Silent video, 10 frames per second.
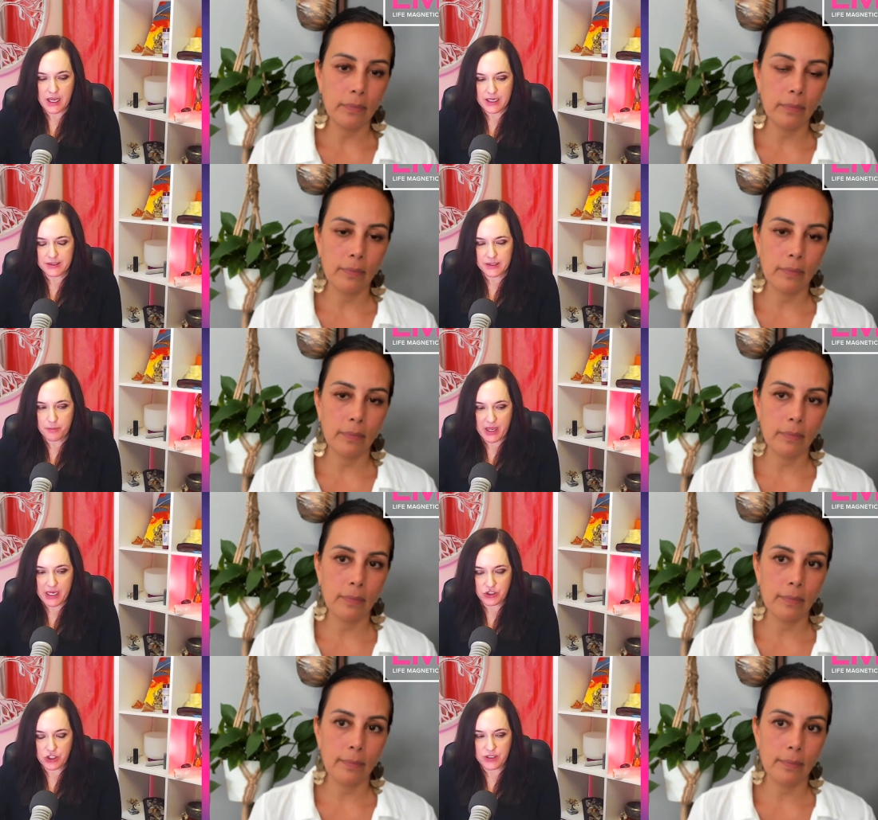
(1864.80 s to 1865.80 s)
Speaker 1: clients and
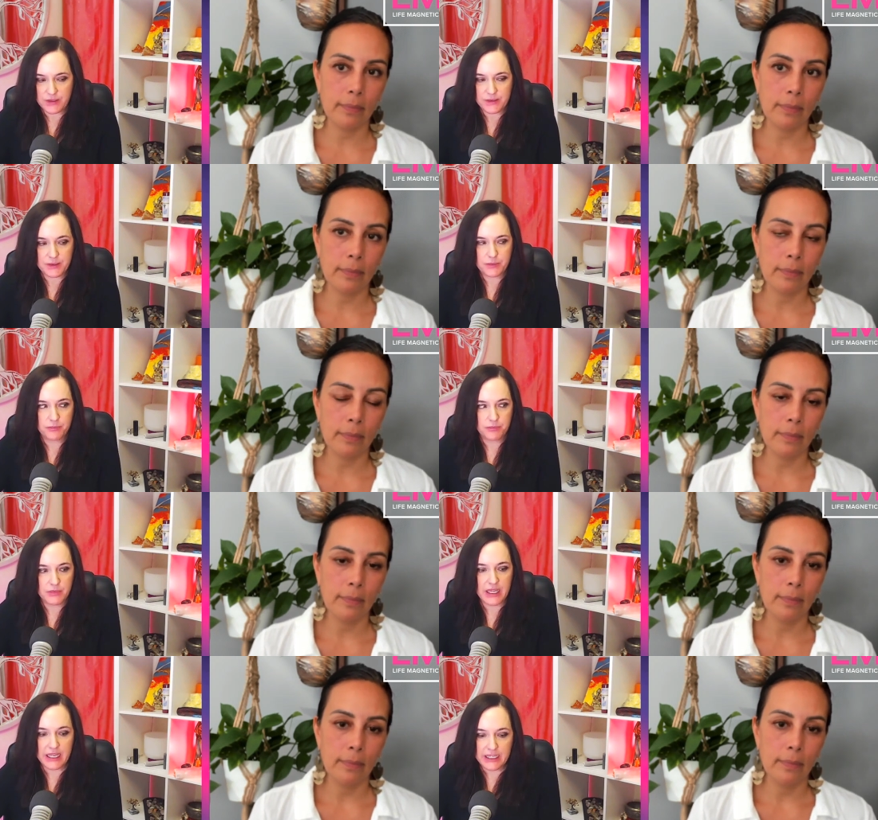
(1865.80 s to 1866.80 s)
patients,
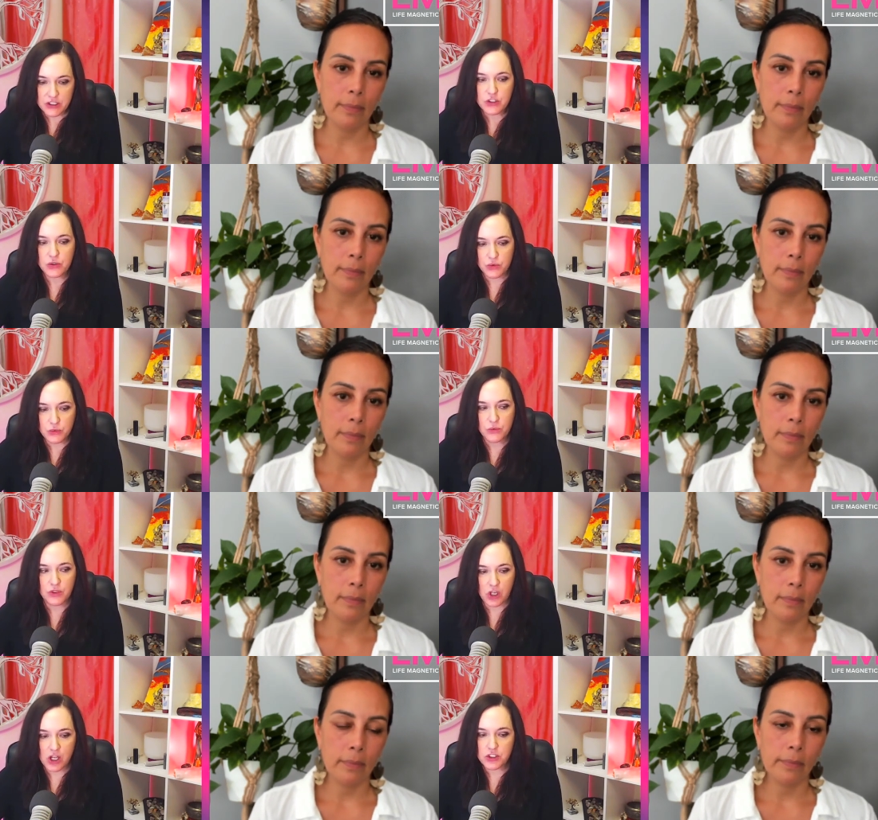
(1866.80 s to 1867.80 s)
getting into
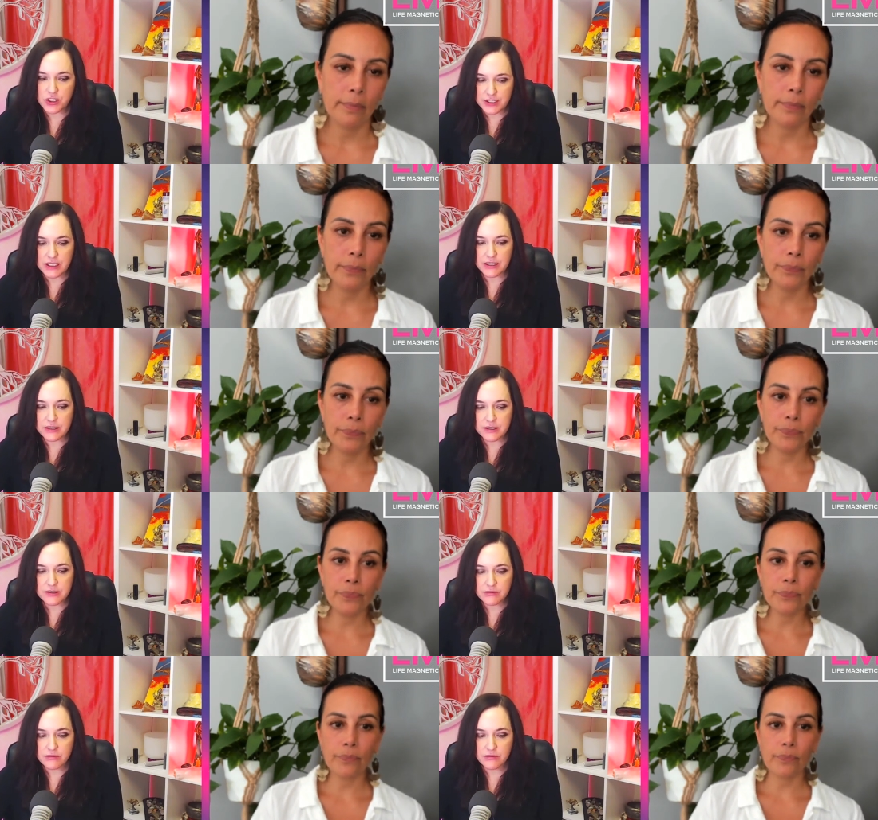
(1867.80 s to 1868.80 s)
the
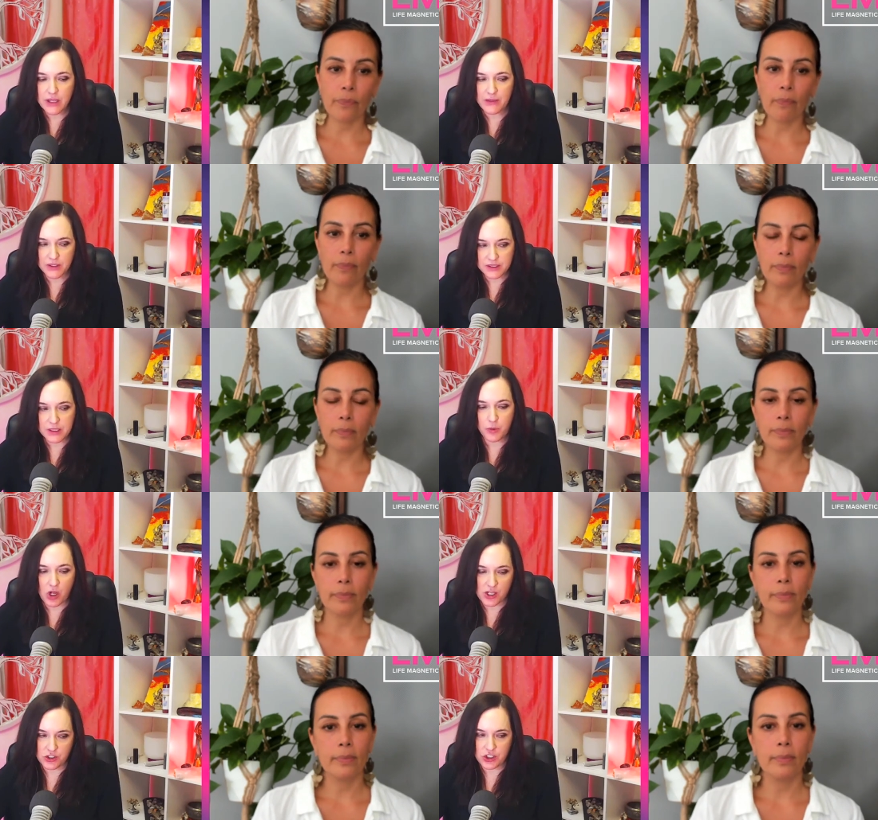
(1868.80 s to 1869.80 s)
consciousness, and the
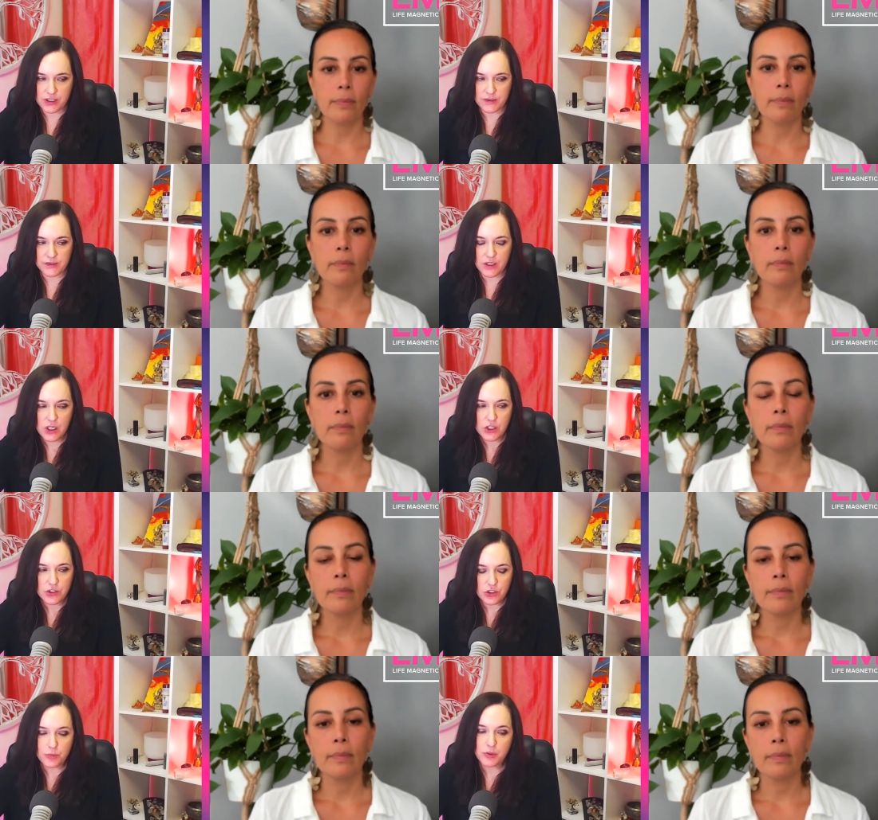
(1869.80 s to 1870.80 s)
subconscious.
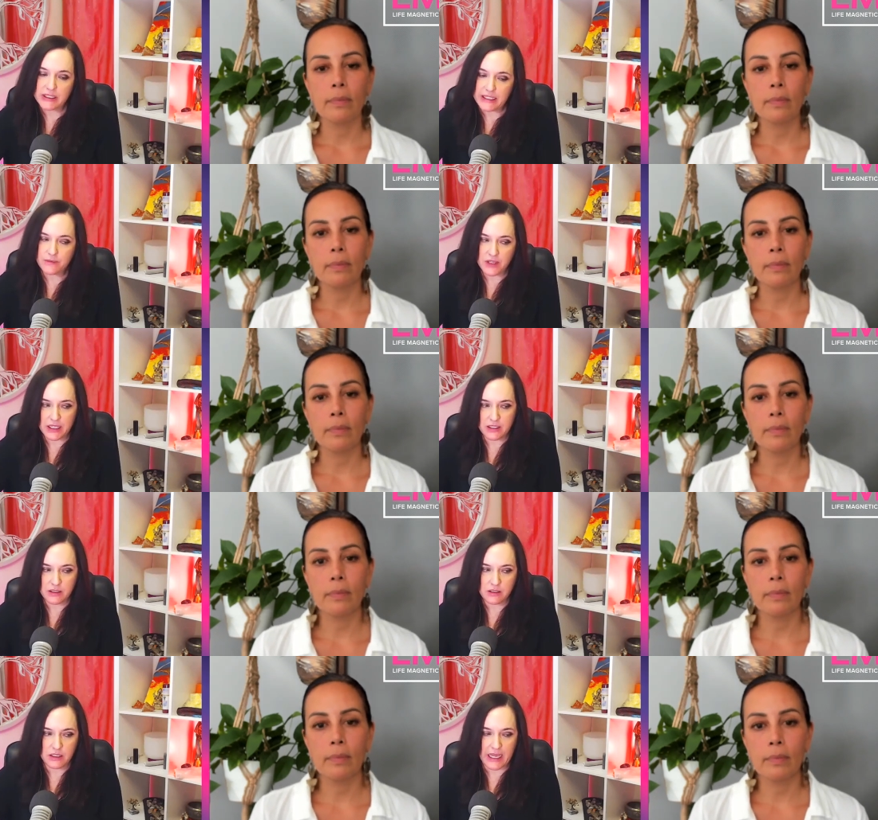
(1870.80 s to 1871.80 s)
Do you believe
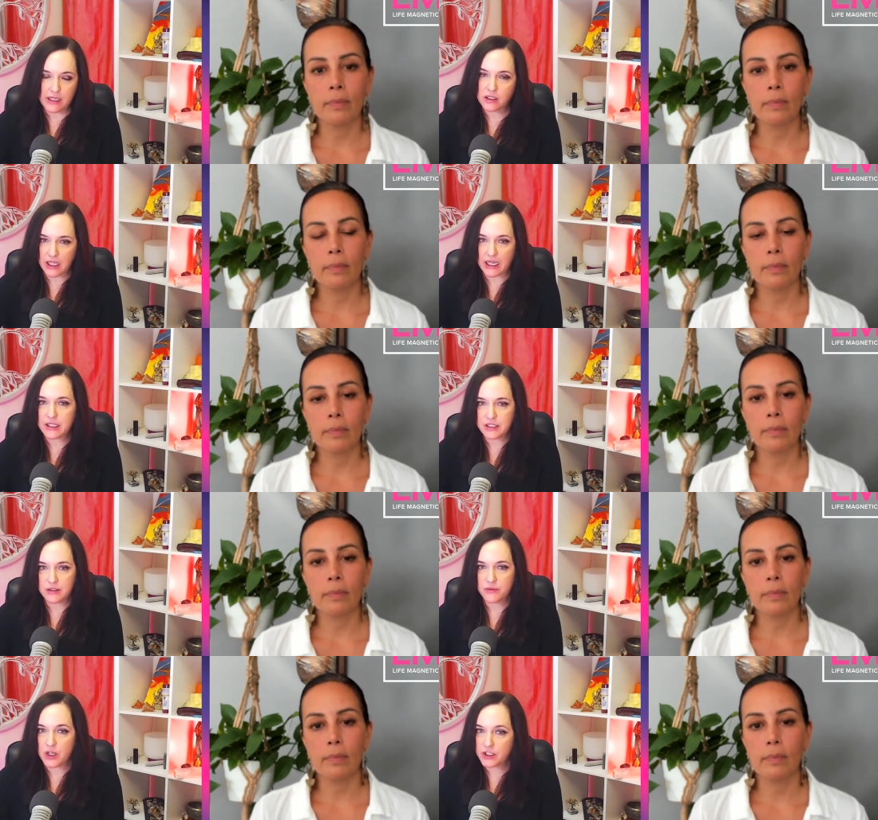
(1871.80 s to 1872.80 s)
in a
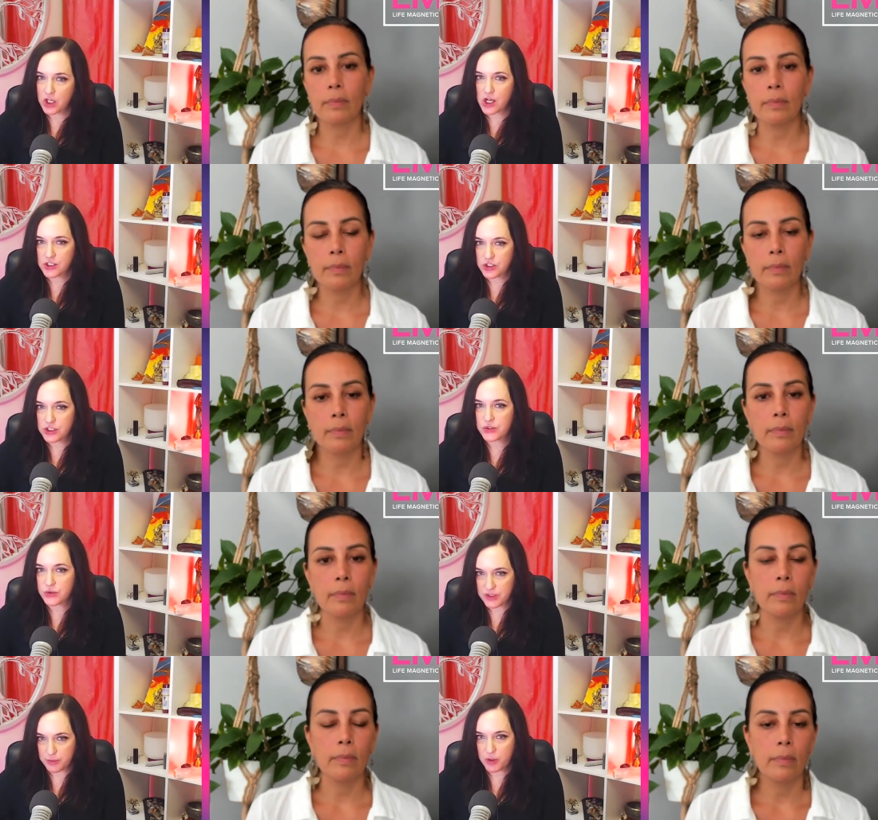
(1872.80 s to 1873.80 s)
collective
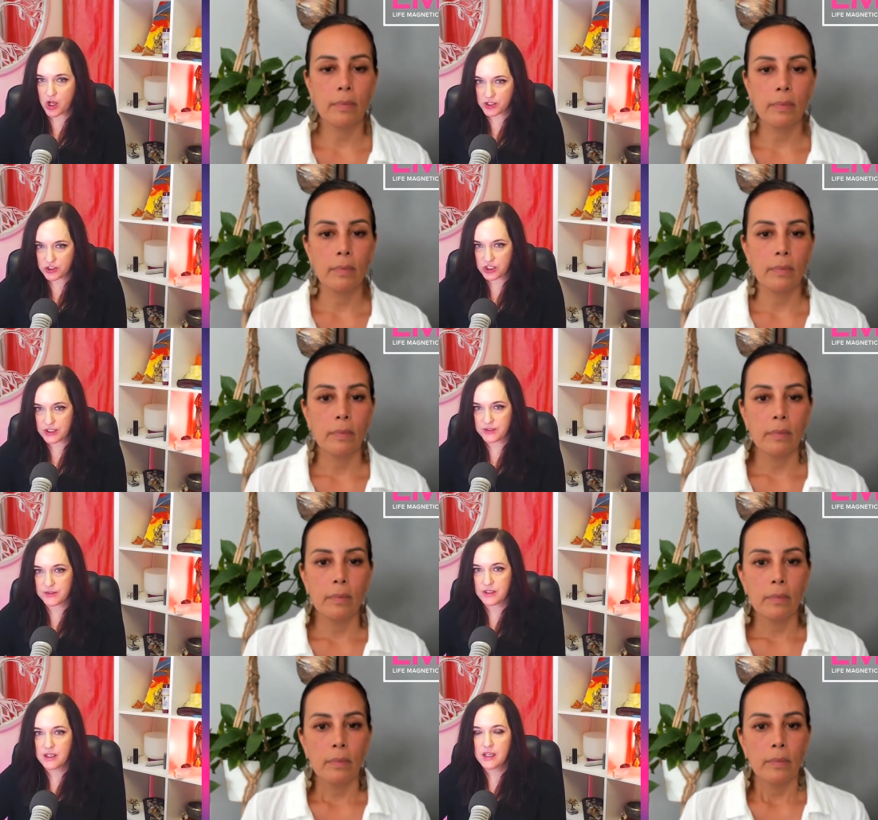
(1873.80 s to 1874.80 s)
unconscious or
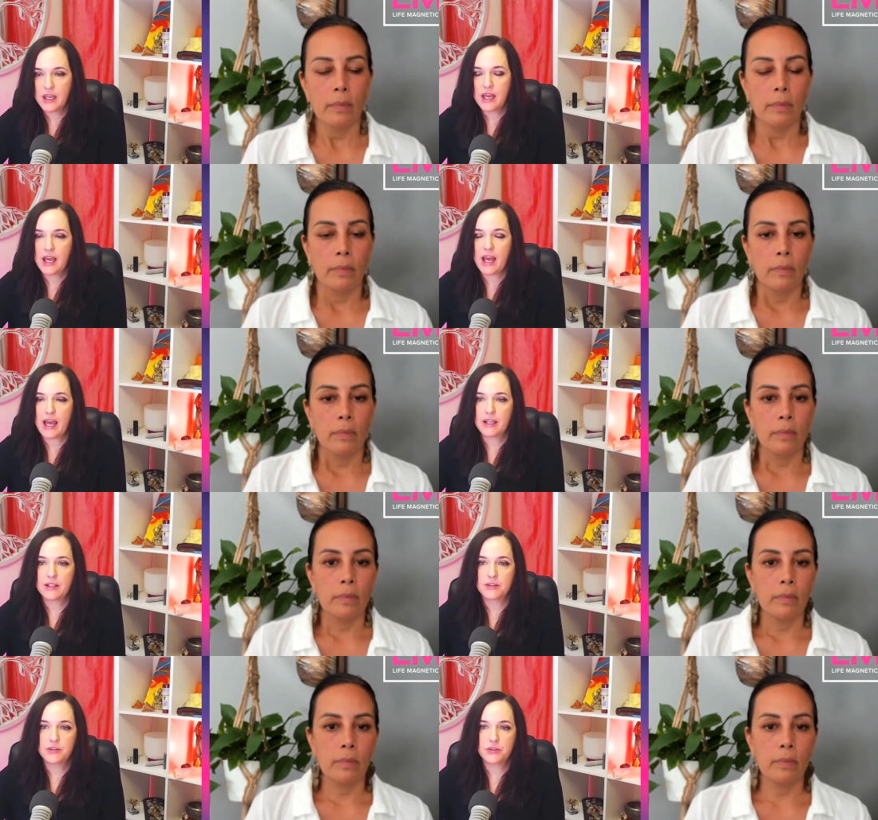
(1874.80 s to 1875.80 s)
subconscious?
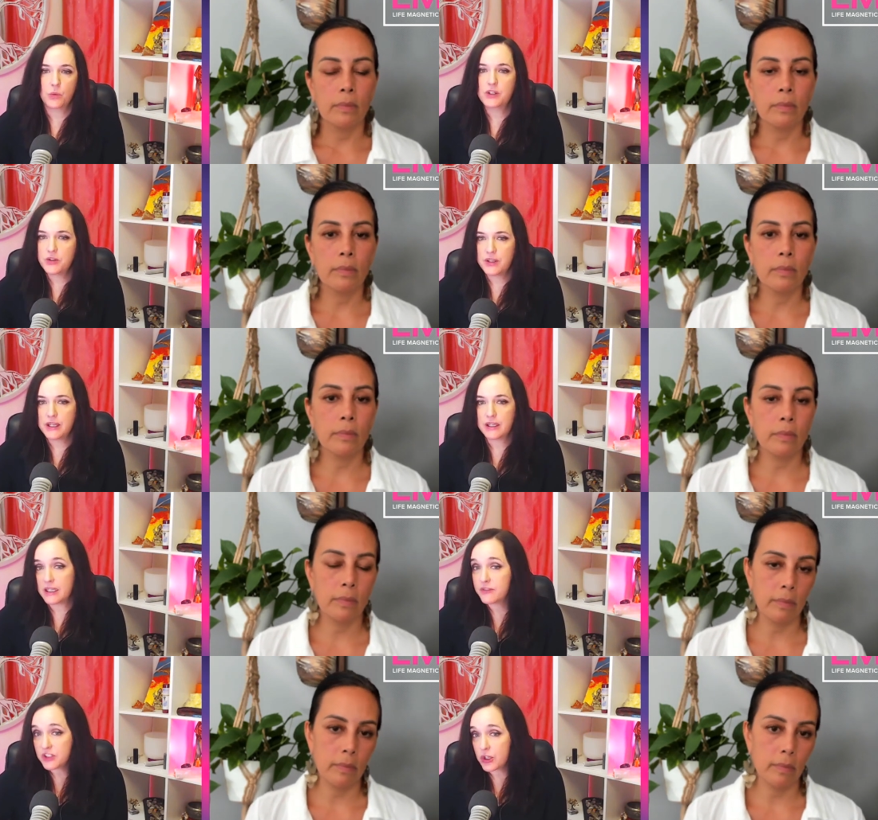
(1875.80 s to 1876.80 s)
And what do you think,
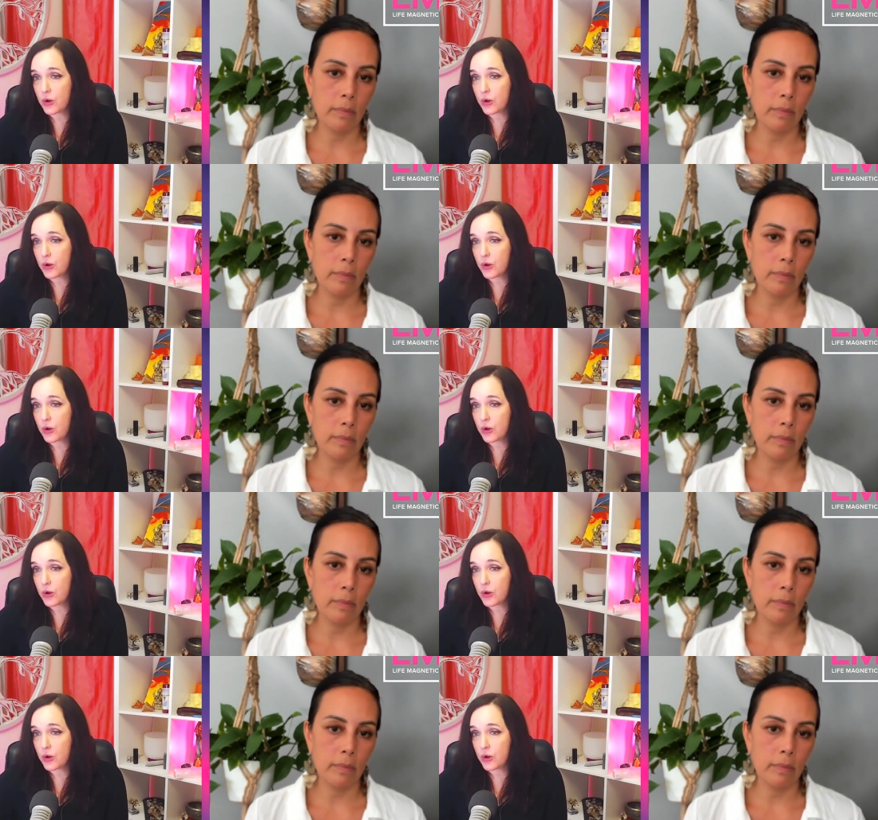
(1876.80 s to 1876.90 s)
and if